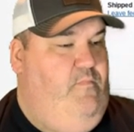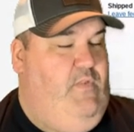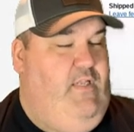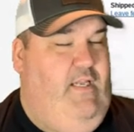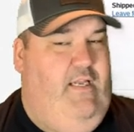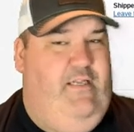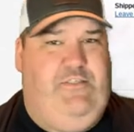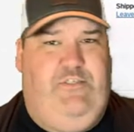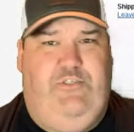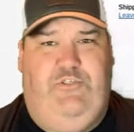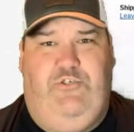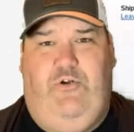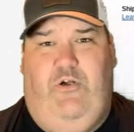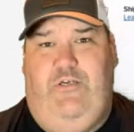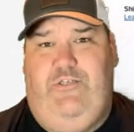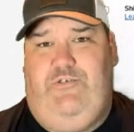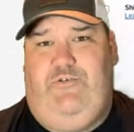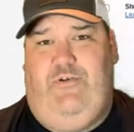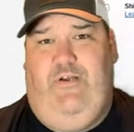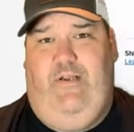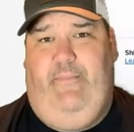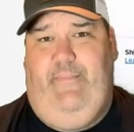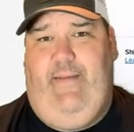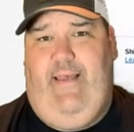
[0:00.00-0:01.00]
It's a
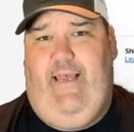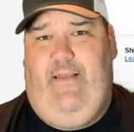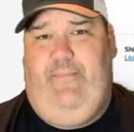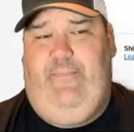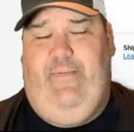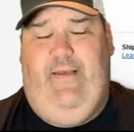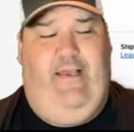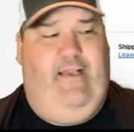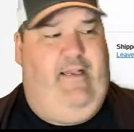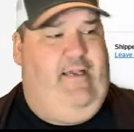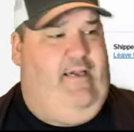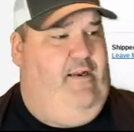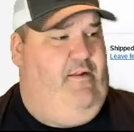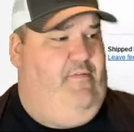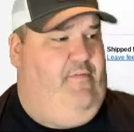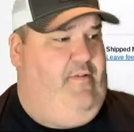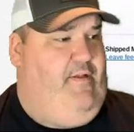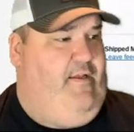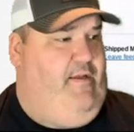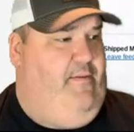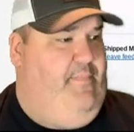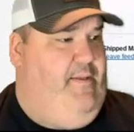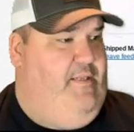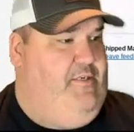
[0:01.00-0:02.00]
drawstring backpack. I don't
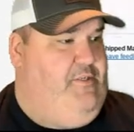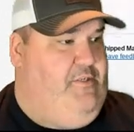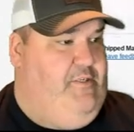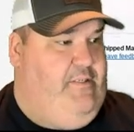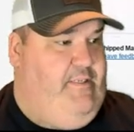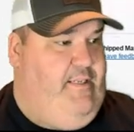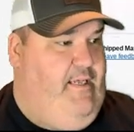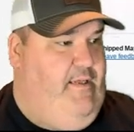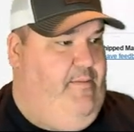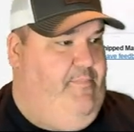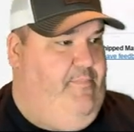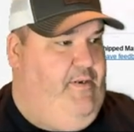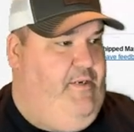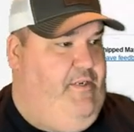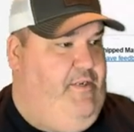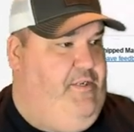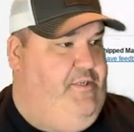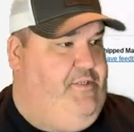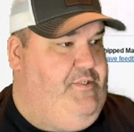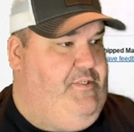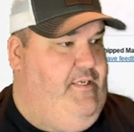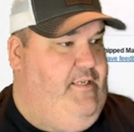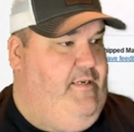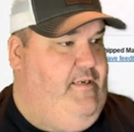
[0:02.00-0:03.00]
think I mentioned that, but you
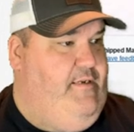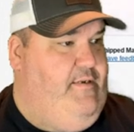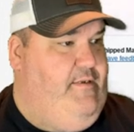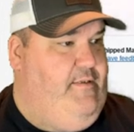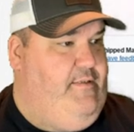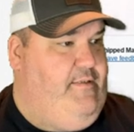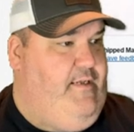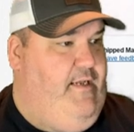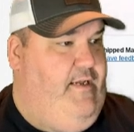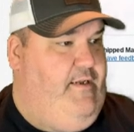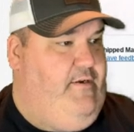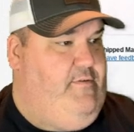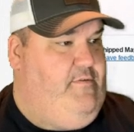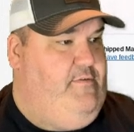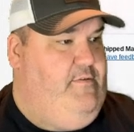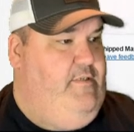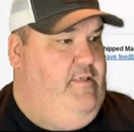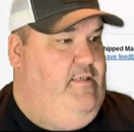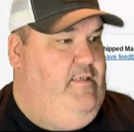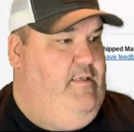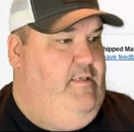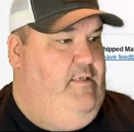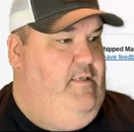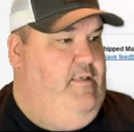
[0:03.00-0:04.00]
can see it in the title.
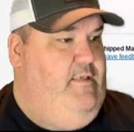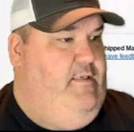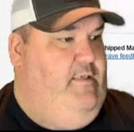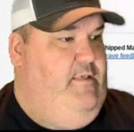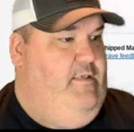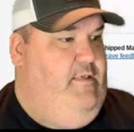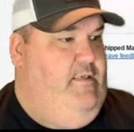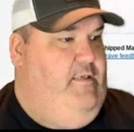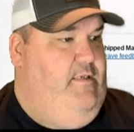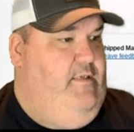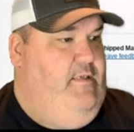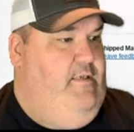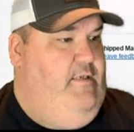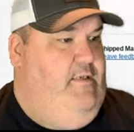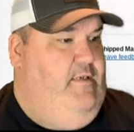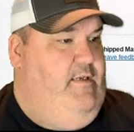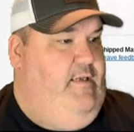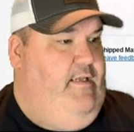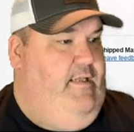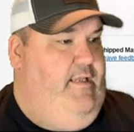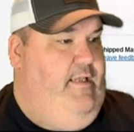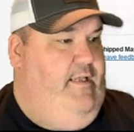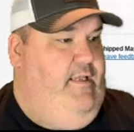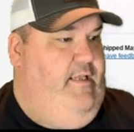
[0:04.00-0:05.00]

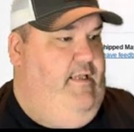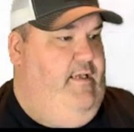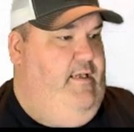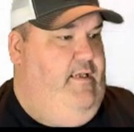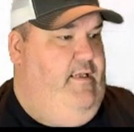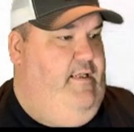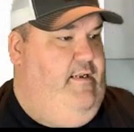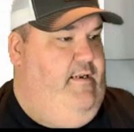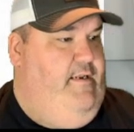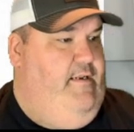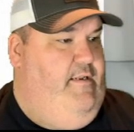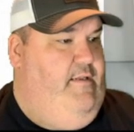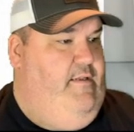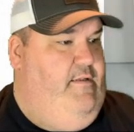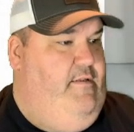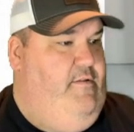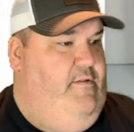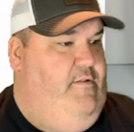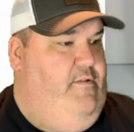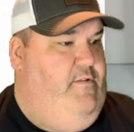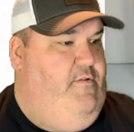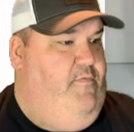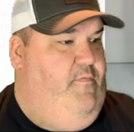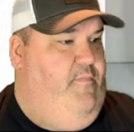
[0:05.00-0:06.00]
And
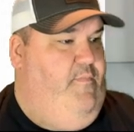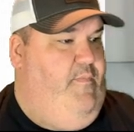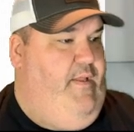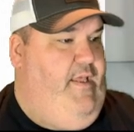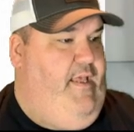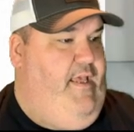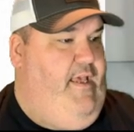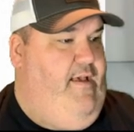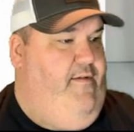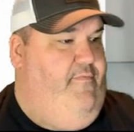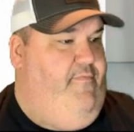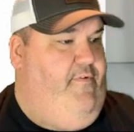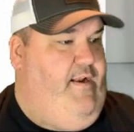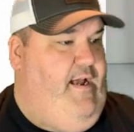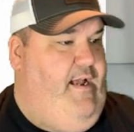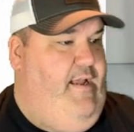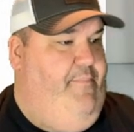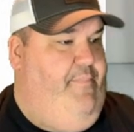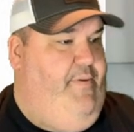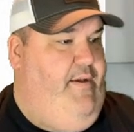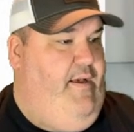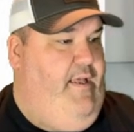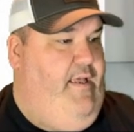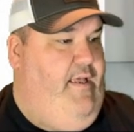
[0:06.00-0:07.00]
then we have an
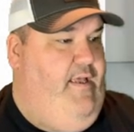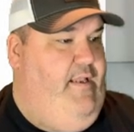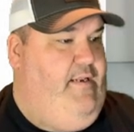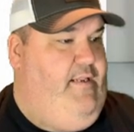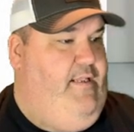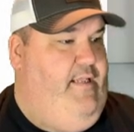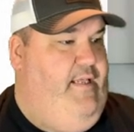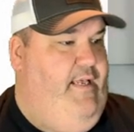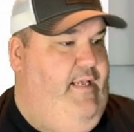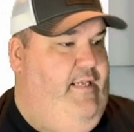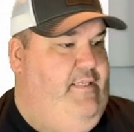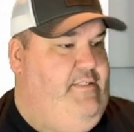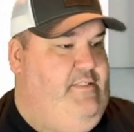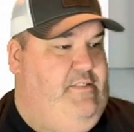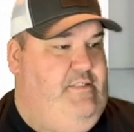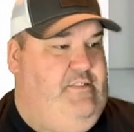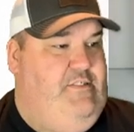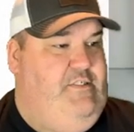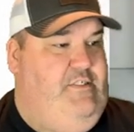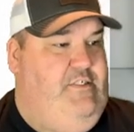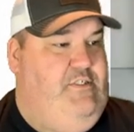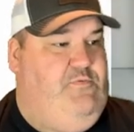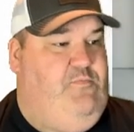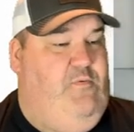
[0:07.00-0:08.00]
iPad case. This
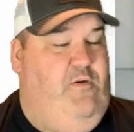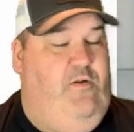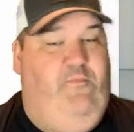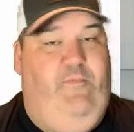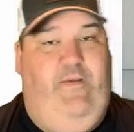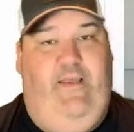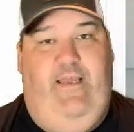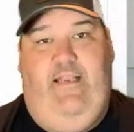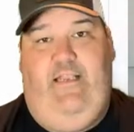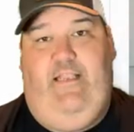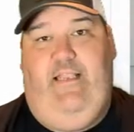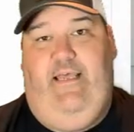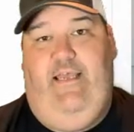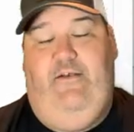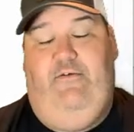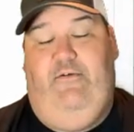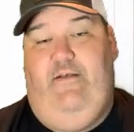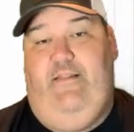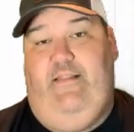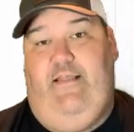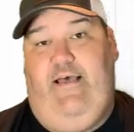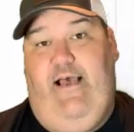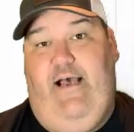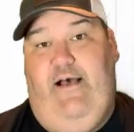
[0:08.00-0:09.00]
is just one we had laying
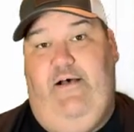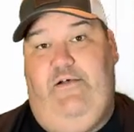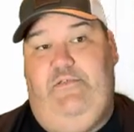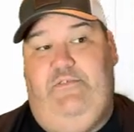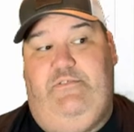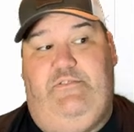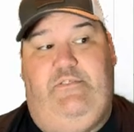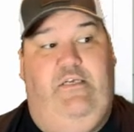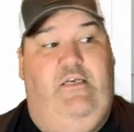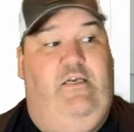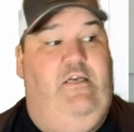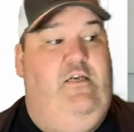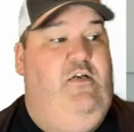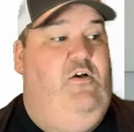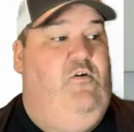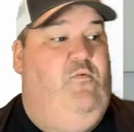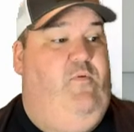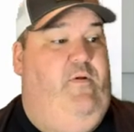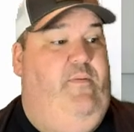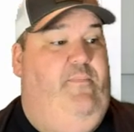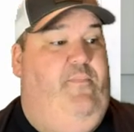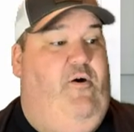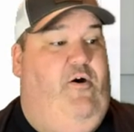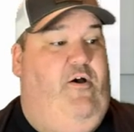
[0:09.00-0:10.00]
around the house.
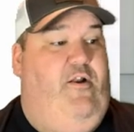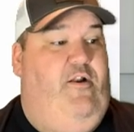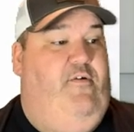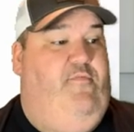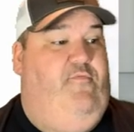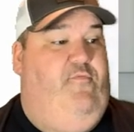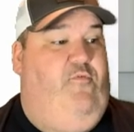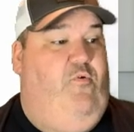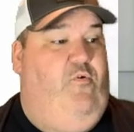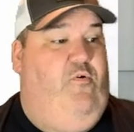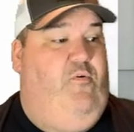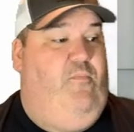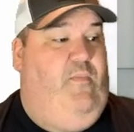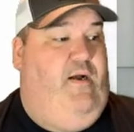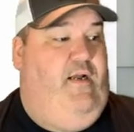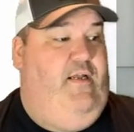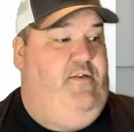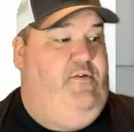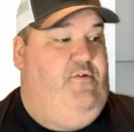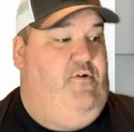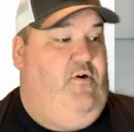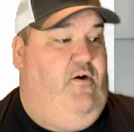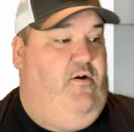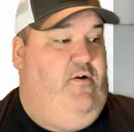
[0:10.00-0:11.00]
We bought it for my
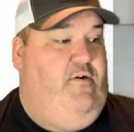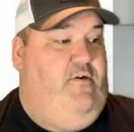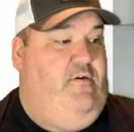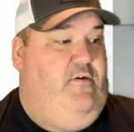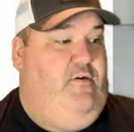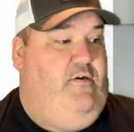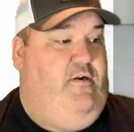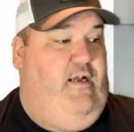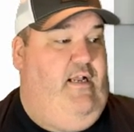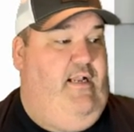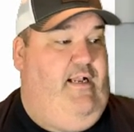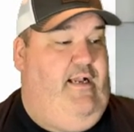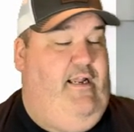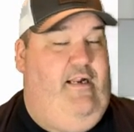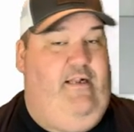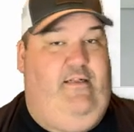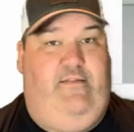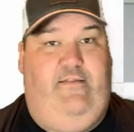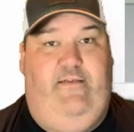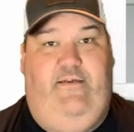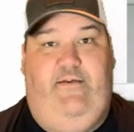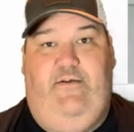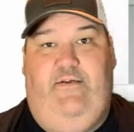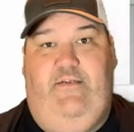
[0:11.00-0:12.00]
daughter. I got a
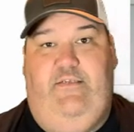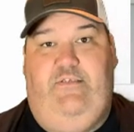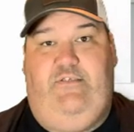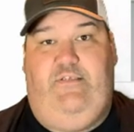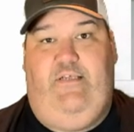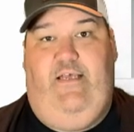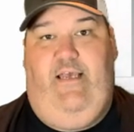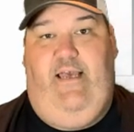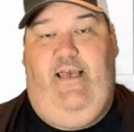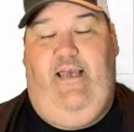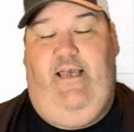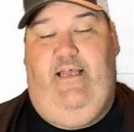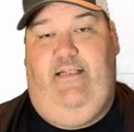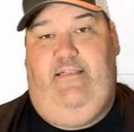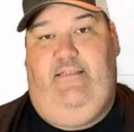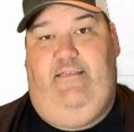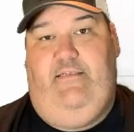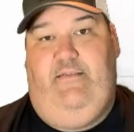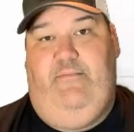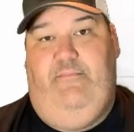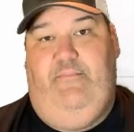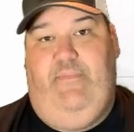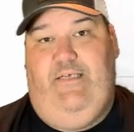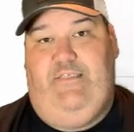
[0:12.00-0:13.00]
clearance at
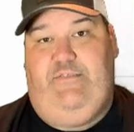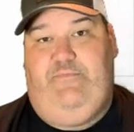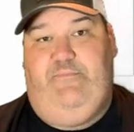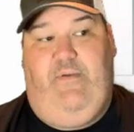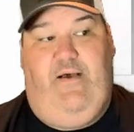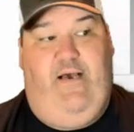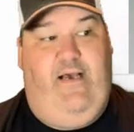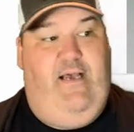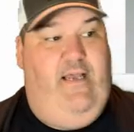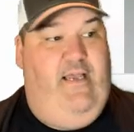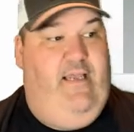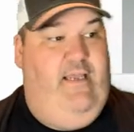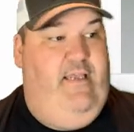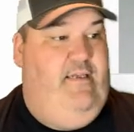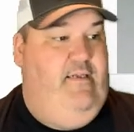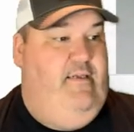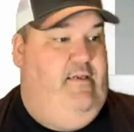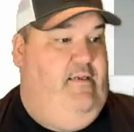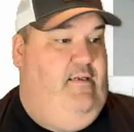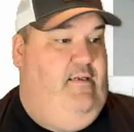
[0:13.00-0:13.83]
Best Buy.